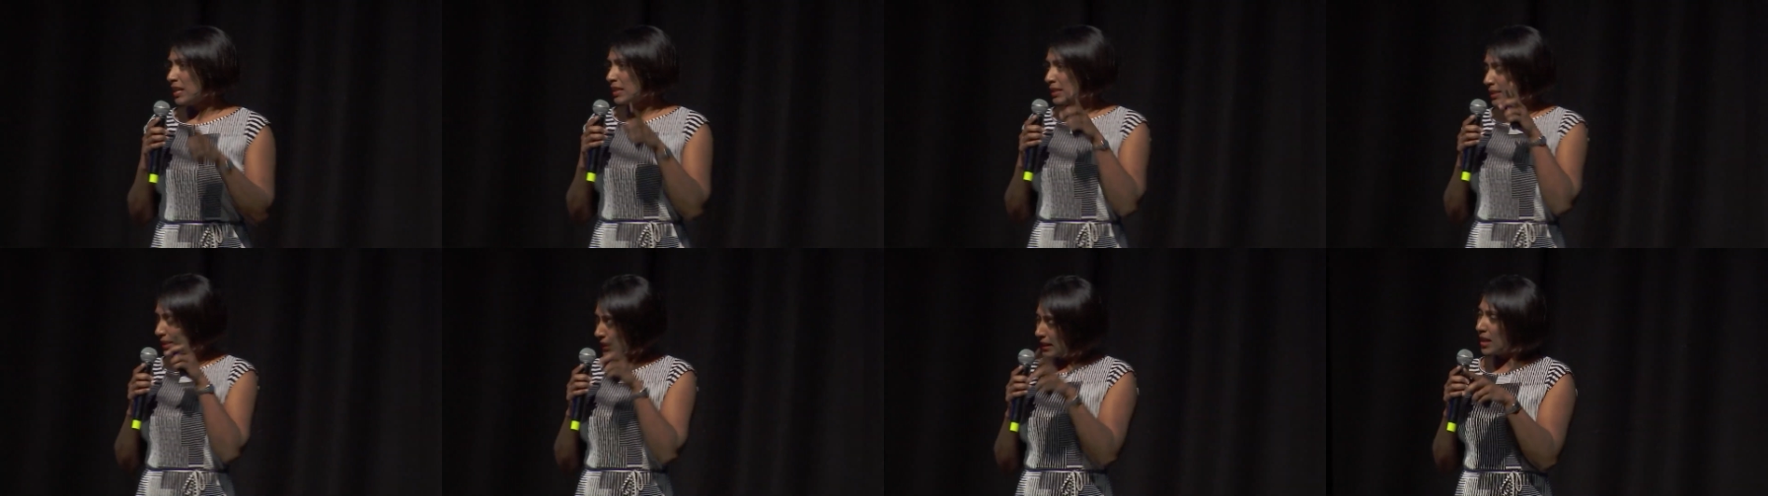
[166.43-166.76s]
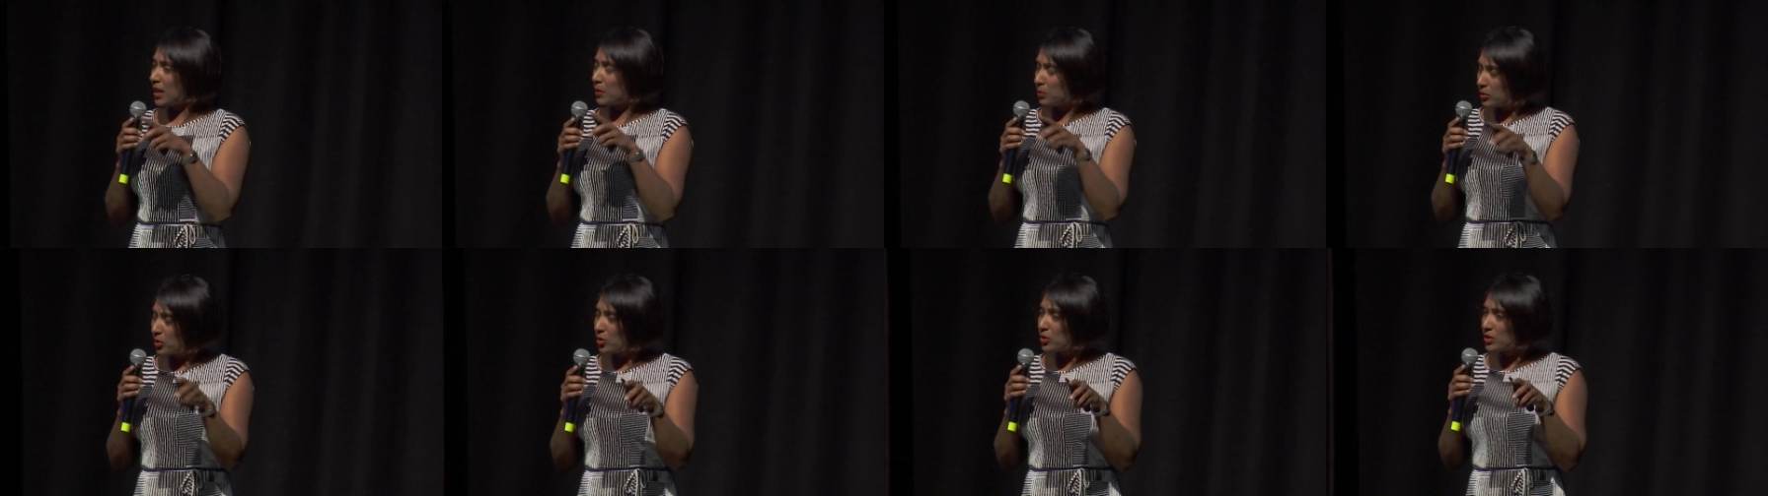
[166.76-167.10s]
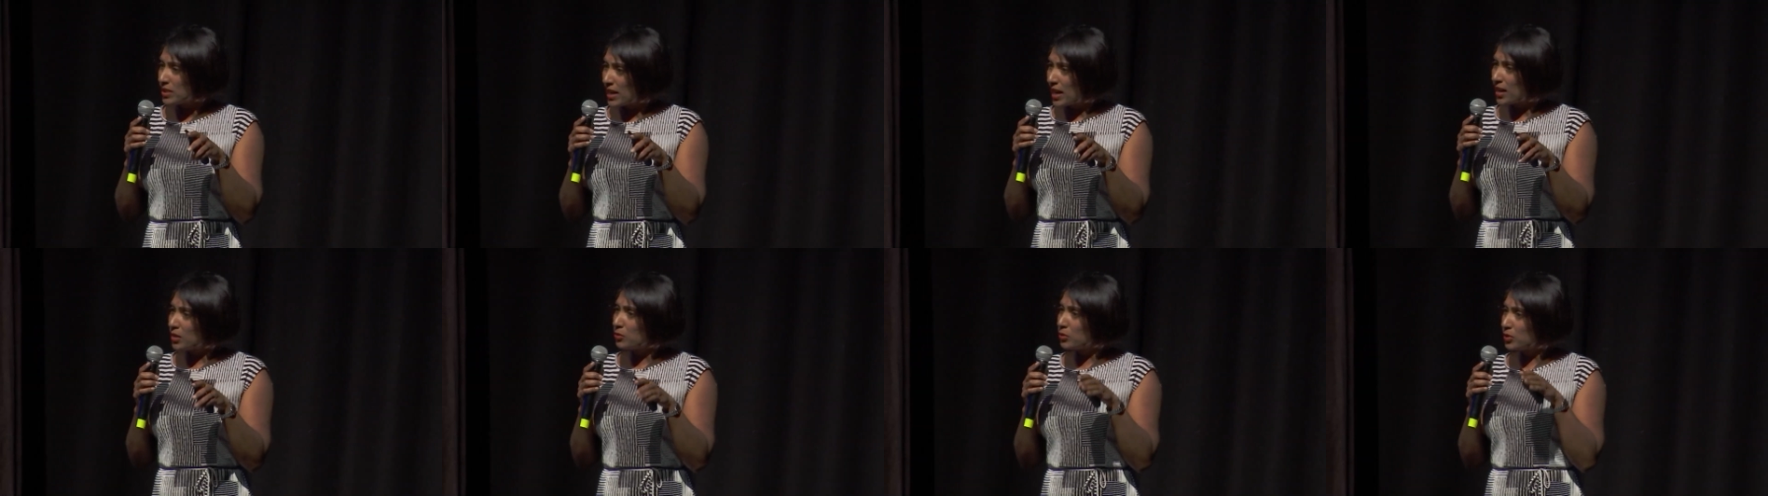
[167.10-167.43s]
to keep those
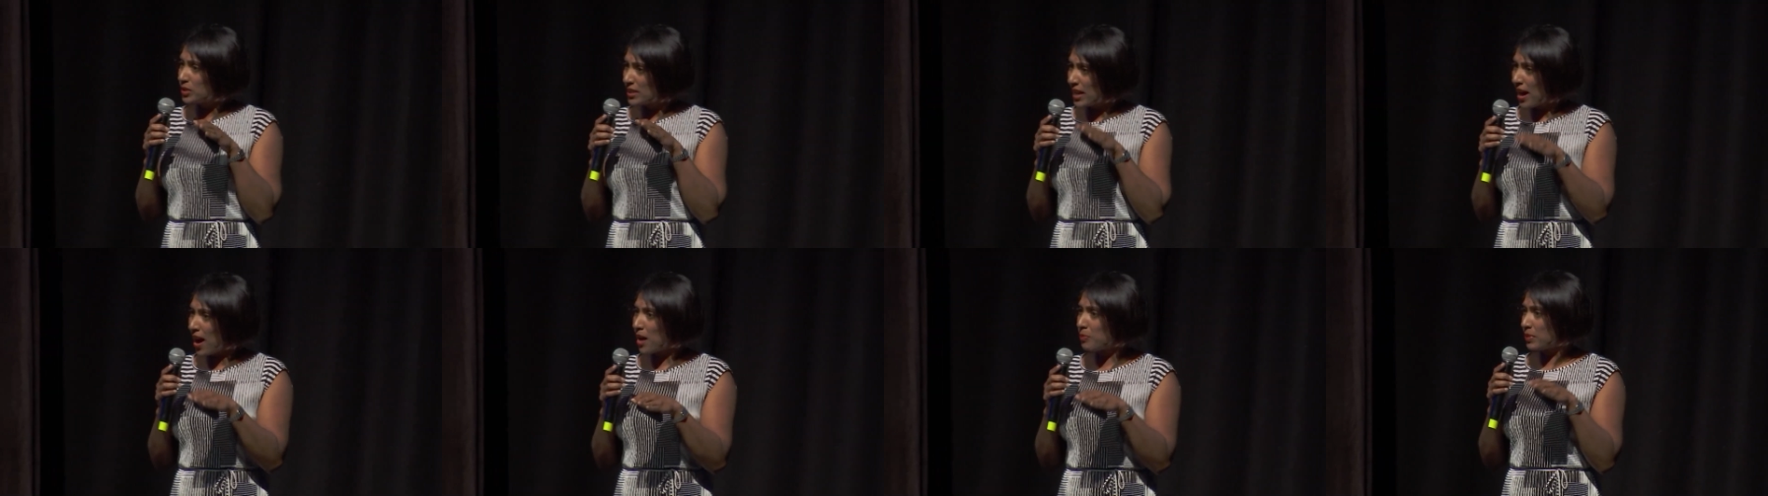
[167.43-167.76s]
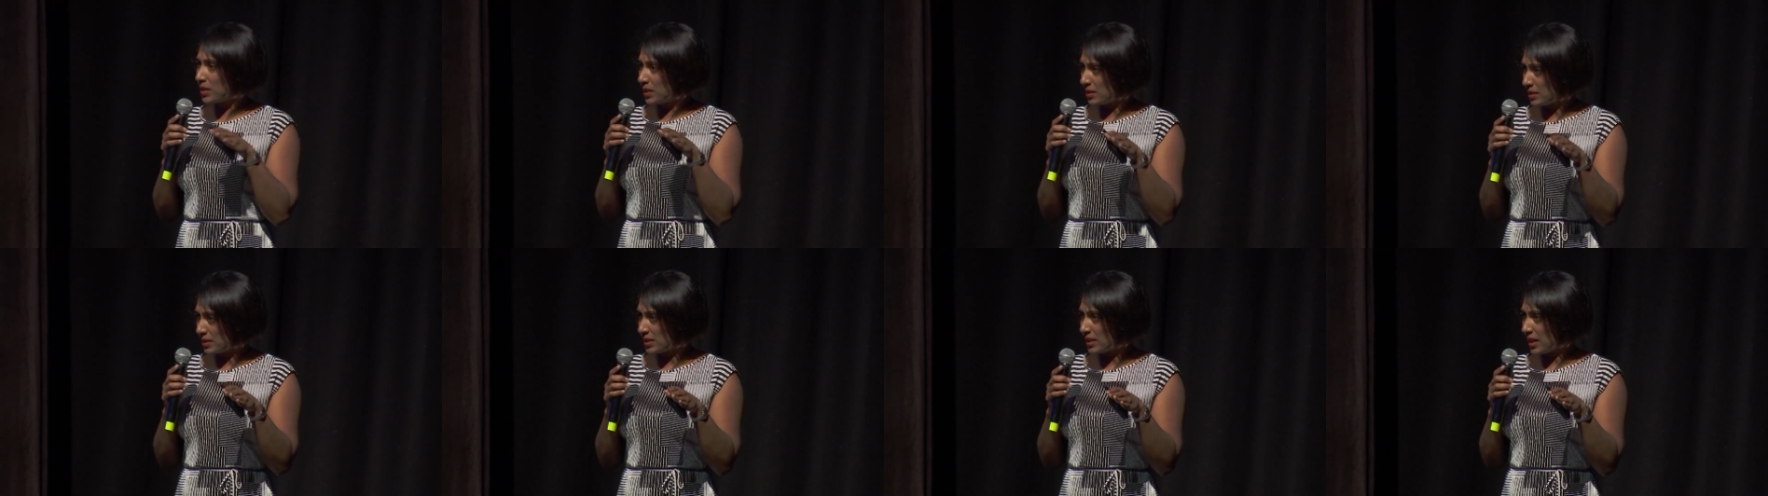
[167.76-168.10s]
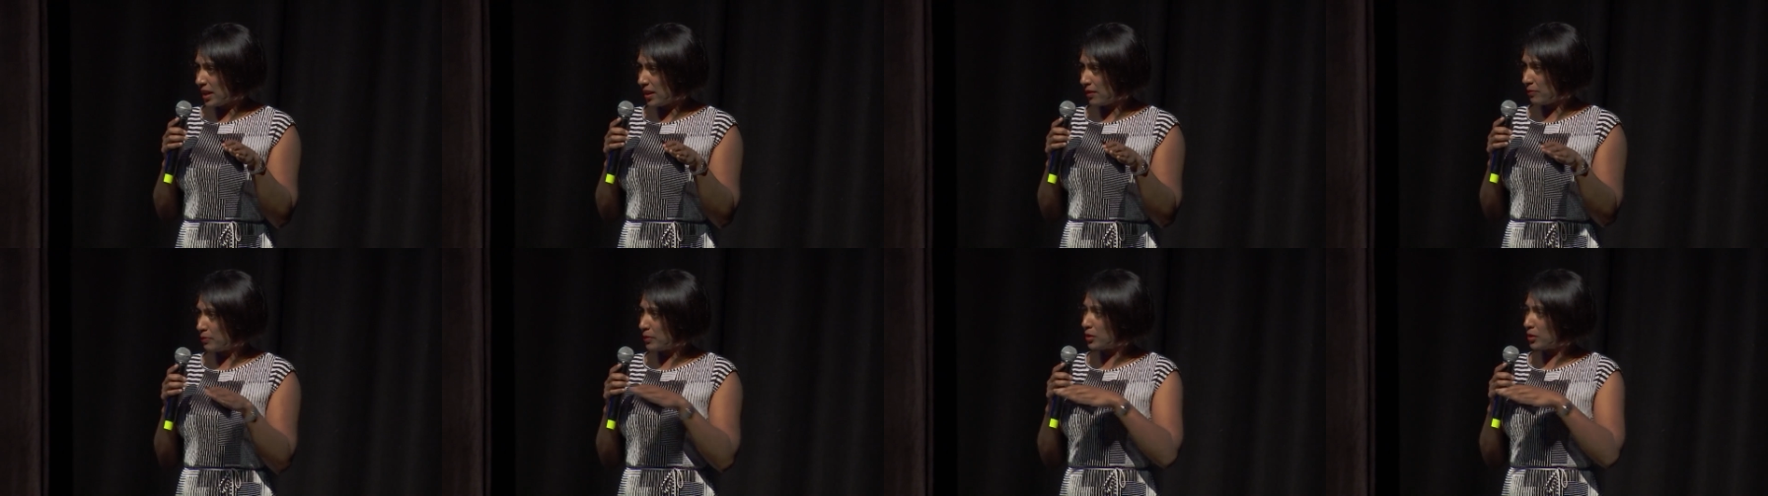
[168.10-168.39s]
animals happy and safe,